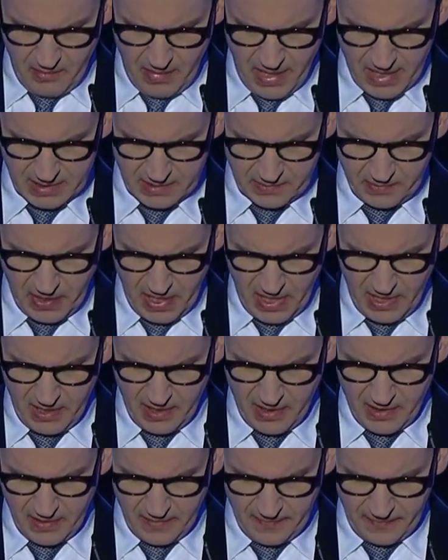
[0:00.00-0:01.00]
must
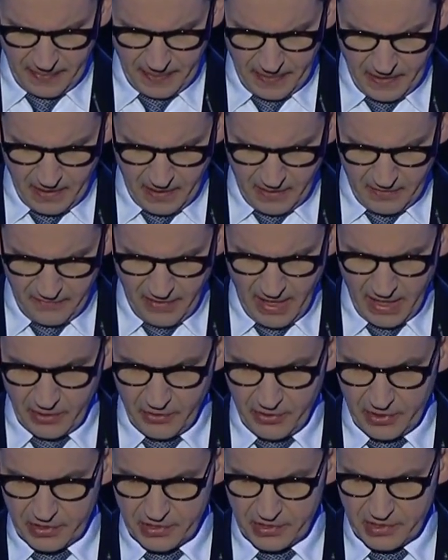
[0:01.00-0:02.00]
be
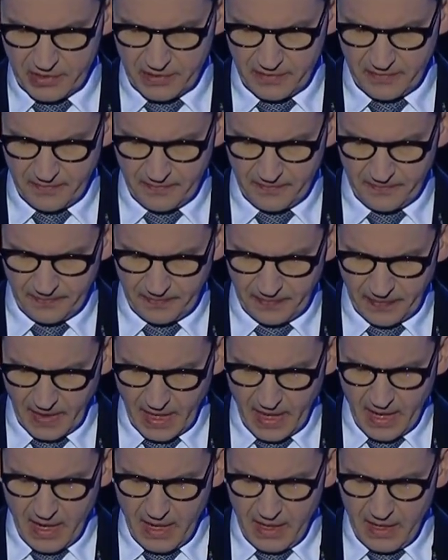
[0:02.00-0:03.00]
vanquished.
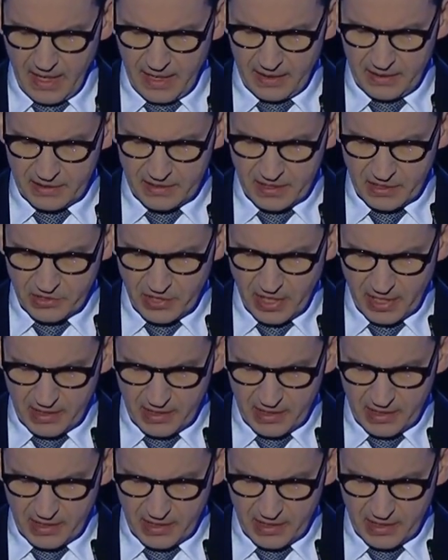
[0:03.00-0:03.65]
Ladies and